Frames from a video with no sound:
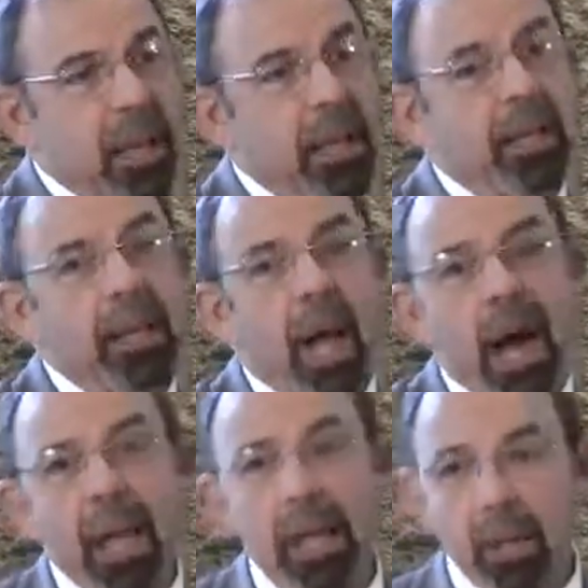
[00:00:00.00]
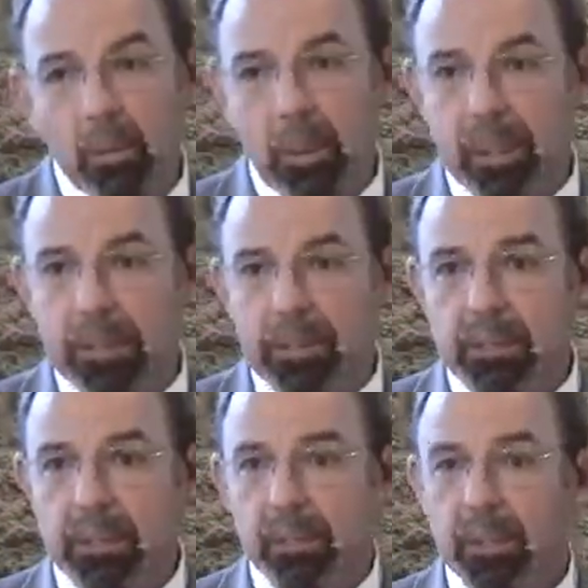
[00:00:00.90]
in an I-it
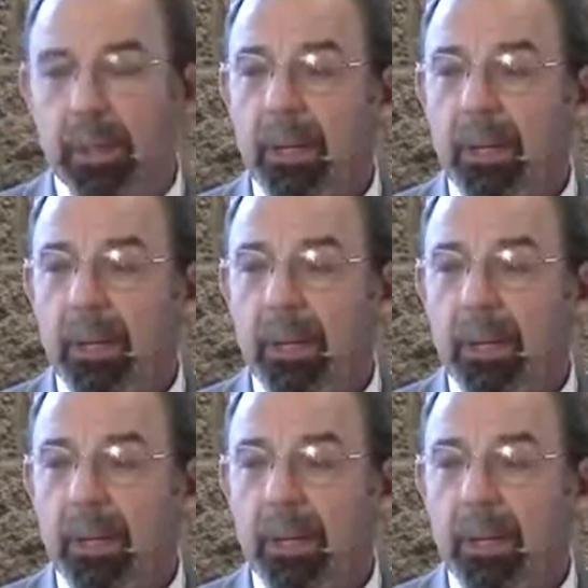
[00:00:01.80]
relationship.